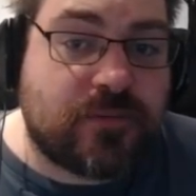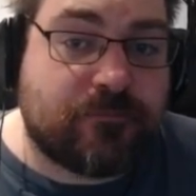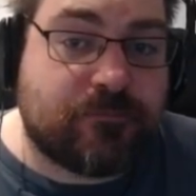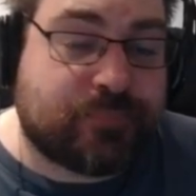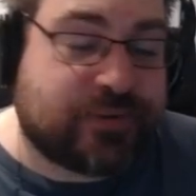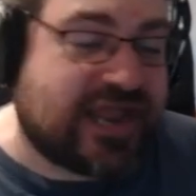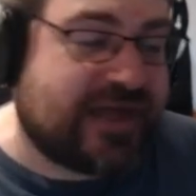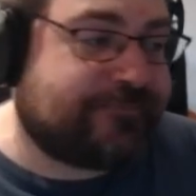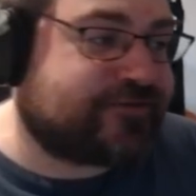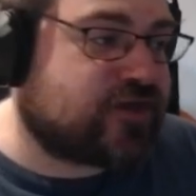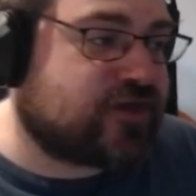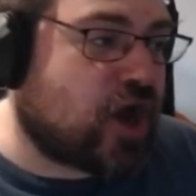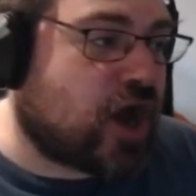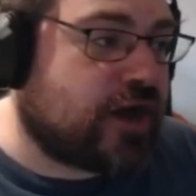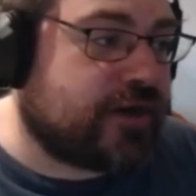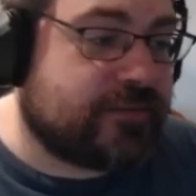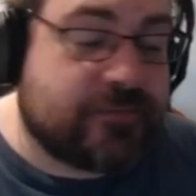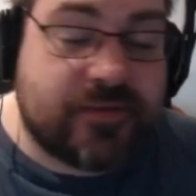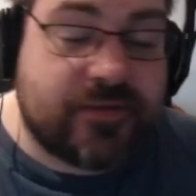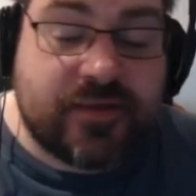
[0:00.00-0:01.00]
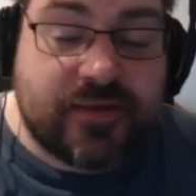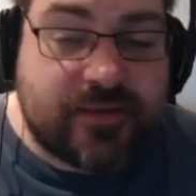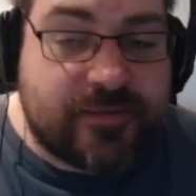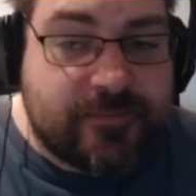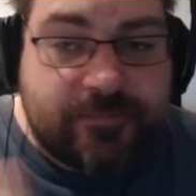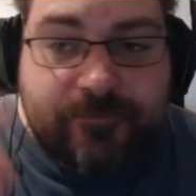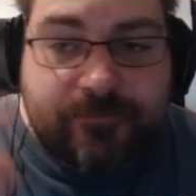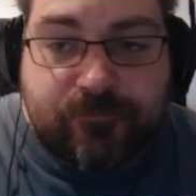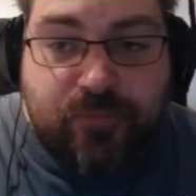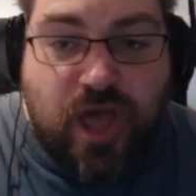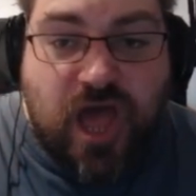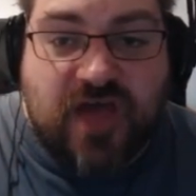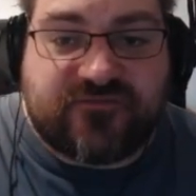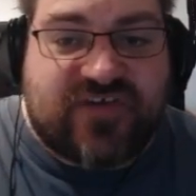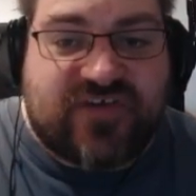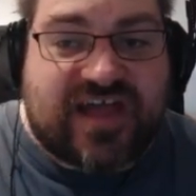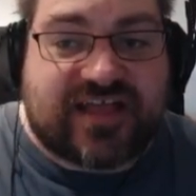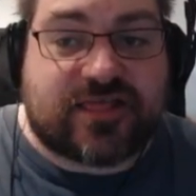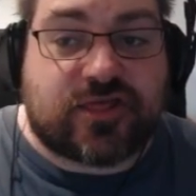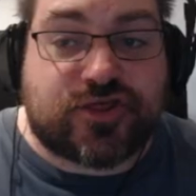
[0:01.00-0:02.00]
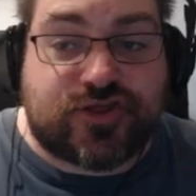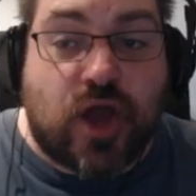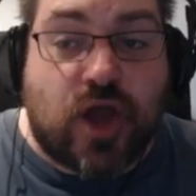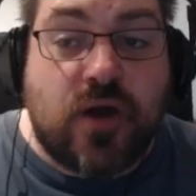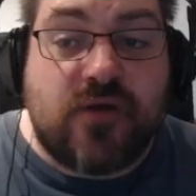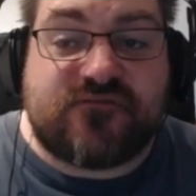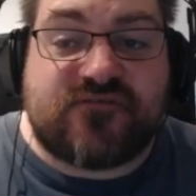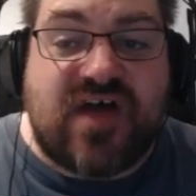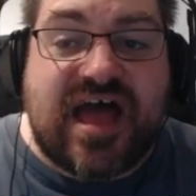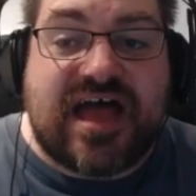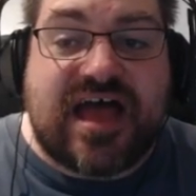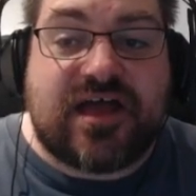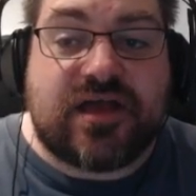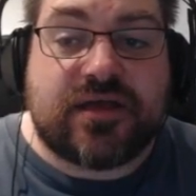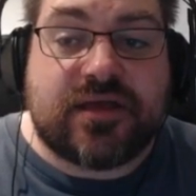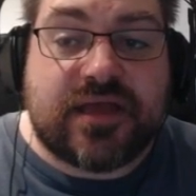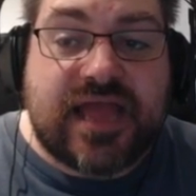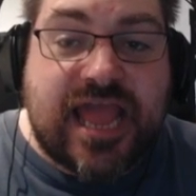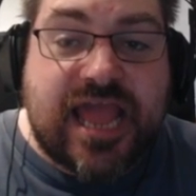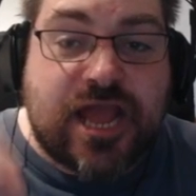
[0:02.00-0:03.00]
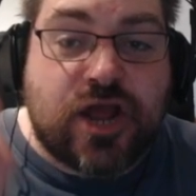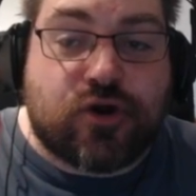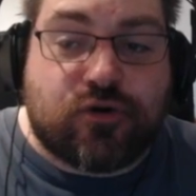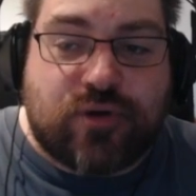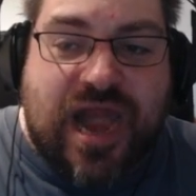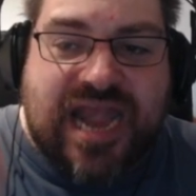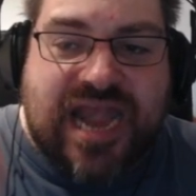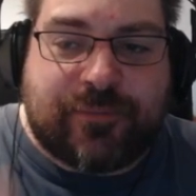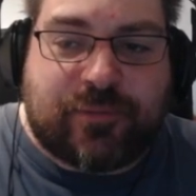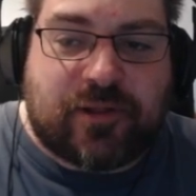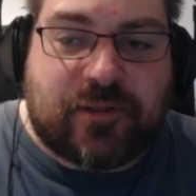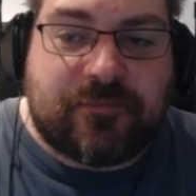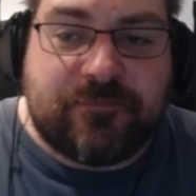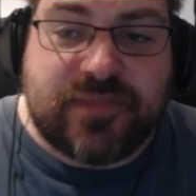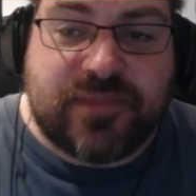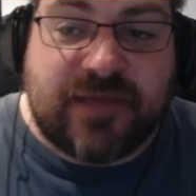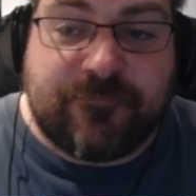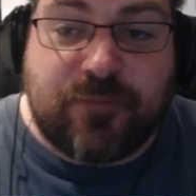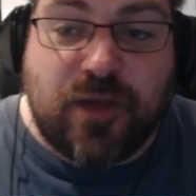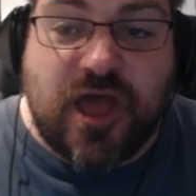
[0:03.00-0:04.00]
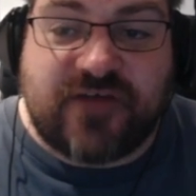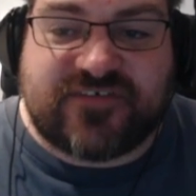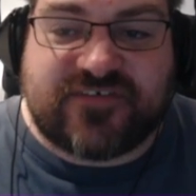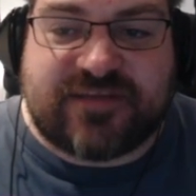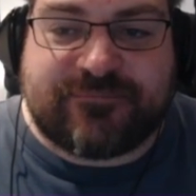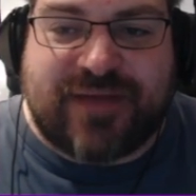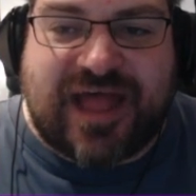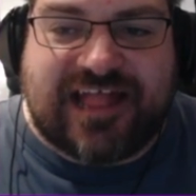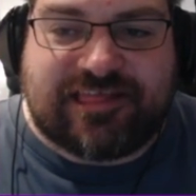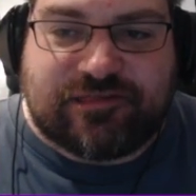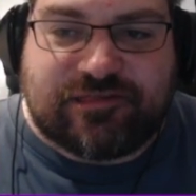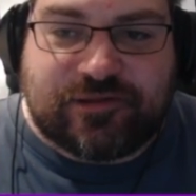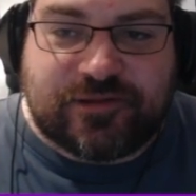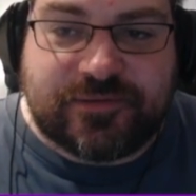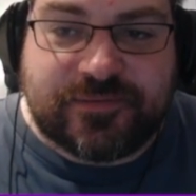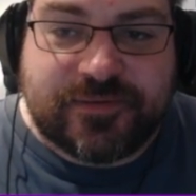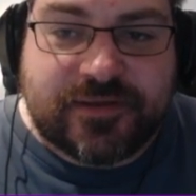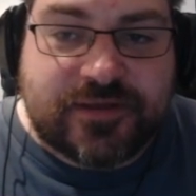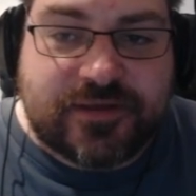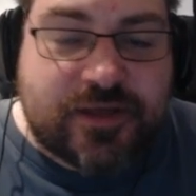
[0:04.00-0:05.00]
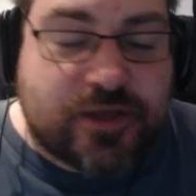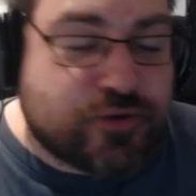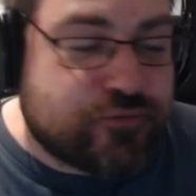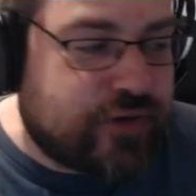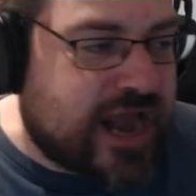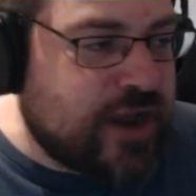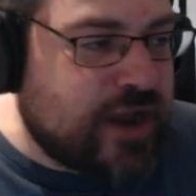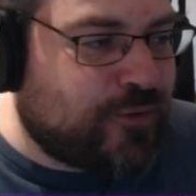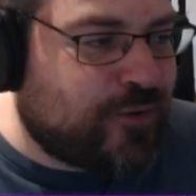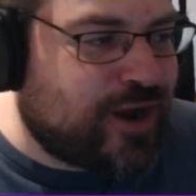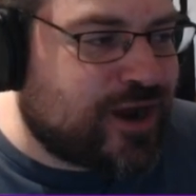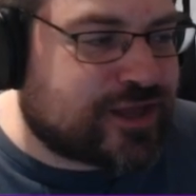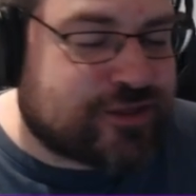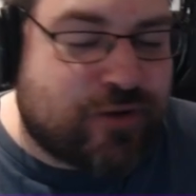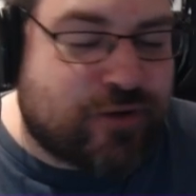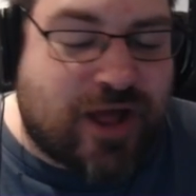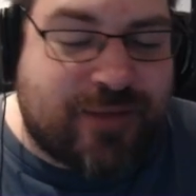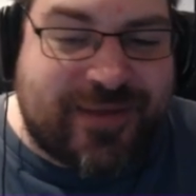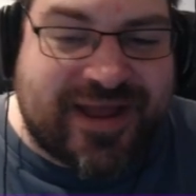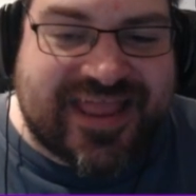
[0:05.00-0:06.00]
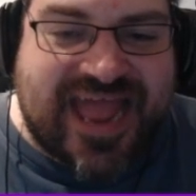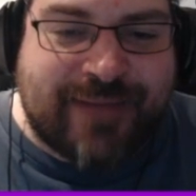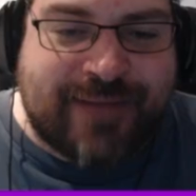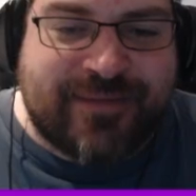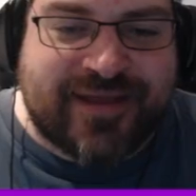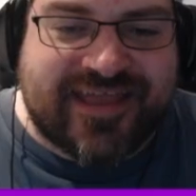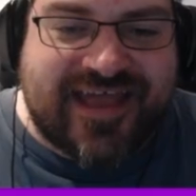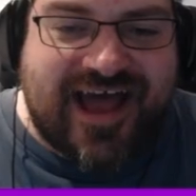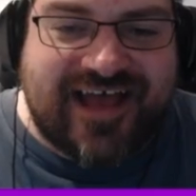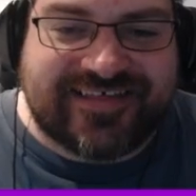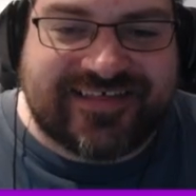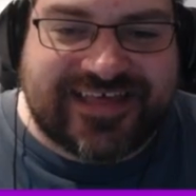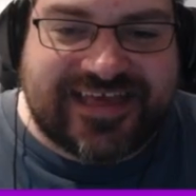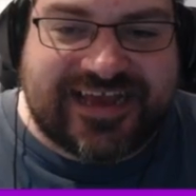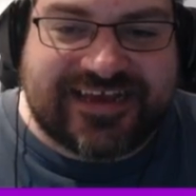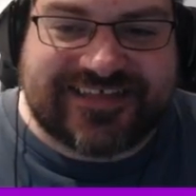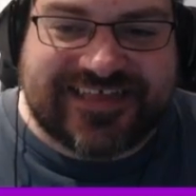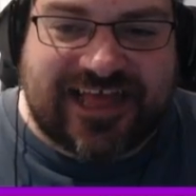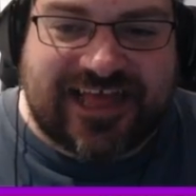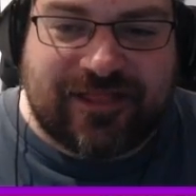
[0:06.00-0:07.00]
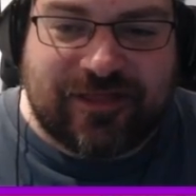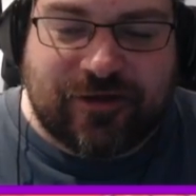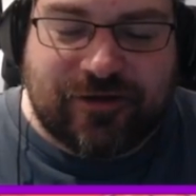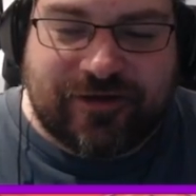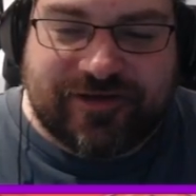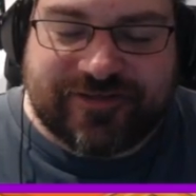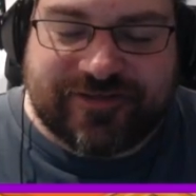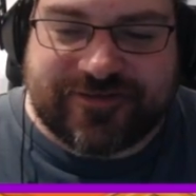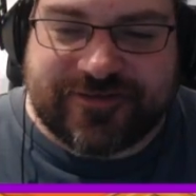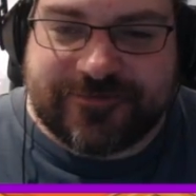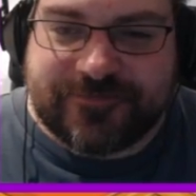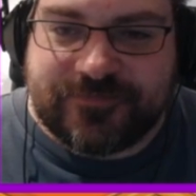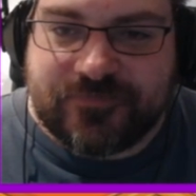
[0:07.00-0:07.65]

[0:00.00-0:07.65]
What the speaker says: blips gone. Perfect. So far, incredible. The perfect battle. Great work to all my kamikaze Accelgors.